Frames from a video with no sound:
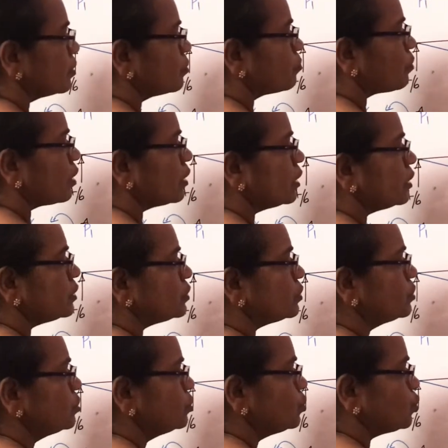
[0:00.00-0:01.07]
1
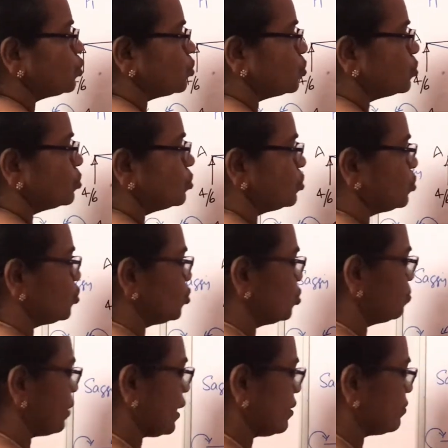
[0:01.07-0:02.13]
into 2.
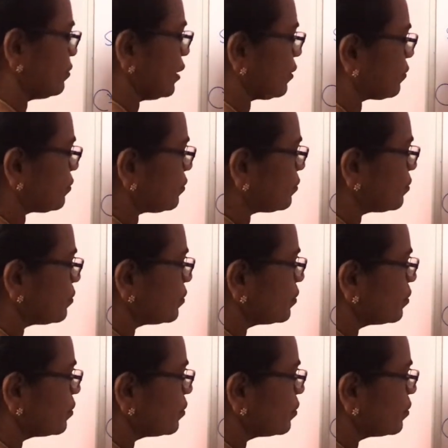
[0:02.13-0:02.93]
2 by 6.